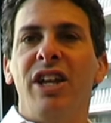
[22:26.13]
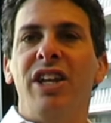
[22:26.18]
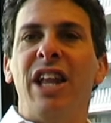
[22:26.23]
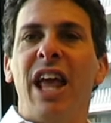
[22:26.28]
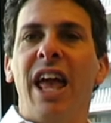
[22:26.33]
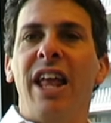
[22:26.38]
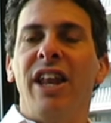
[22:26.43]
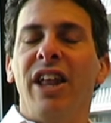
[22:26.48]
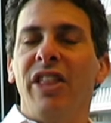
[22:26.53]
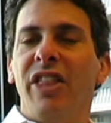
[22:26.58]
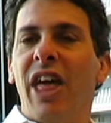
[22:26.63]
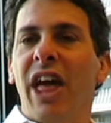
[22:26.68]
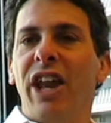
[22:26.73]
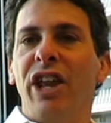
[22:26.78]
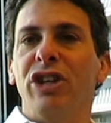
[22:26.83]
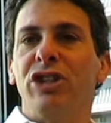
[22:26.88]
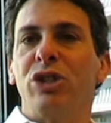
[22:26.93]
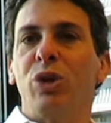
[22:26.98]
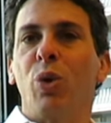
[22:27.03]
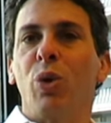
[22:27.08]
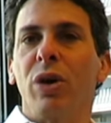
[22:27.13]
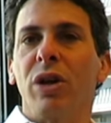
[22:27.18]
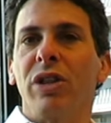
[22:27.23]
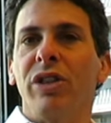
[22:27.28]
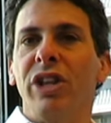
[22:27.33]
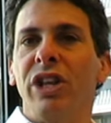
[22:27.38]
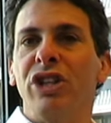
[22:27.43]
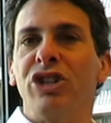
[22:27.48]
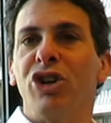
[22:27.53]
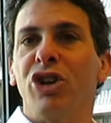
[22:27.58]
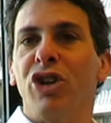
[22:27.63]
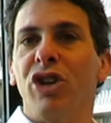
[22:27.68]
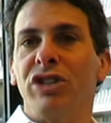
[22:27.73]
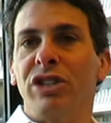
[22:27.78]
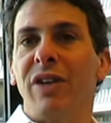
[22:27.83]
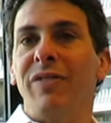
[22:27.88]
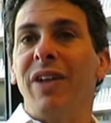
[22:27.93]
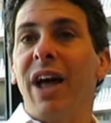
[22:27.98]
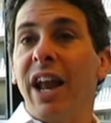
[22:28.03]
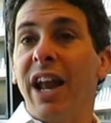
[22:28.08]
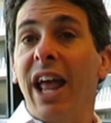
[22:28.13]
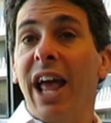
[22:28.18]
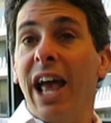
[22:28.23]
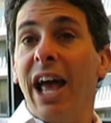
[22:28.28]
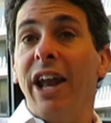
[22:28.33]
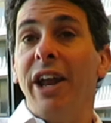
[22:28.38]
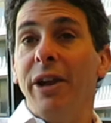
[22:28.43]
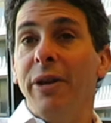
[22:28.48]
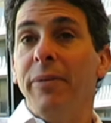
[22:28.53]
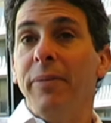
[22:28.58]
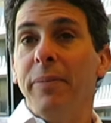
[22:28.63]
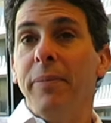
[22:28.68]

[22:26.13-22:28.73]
data that historically journalists have not had.